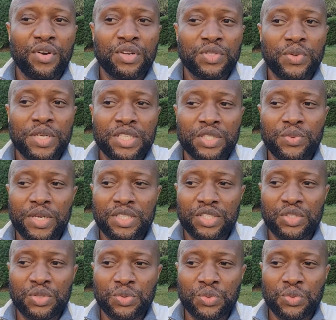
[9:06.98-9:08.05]
for
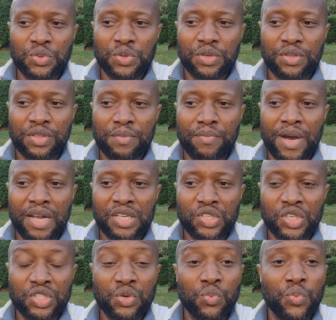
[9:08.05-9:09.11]
2022, the
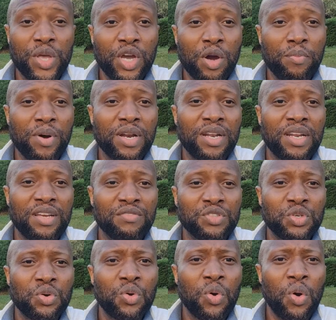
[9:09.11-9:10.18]
mantra to wake up and
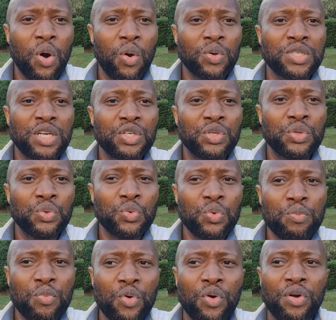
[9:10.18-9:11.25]
live, to go out and do
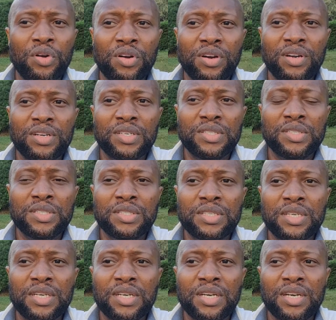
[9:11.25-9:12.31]
more.
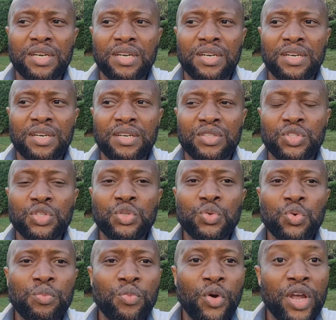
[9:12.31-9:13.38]
To
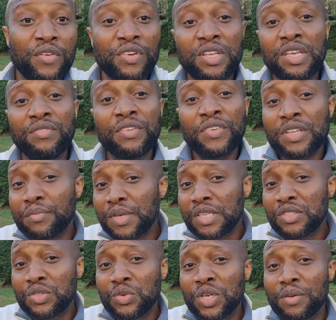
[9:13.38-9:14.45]
do more. Even if it
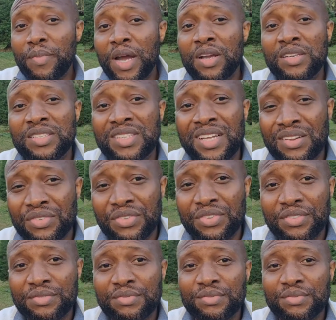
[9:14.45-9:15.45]
means doing it by yourself,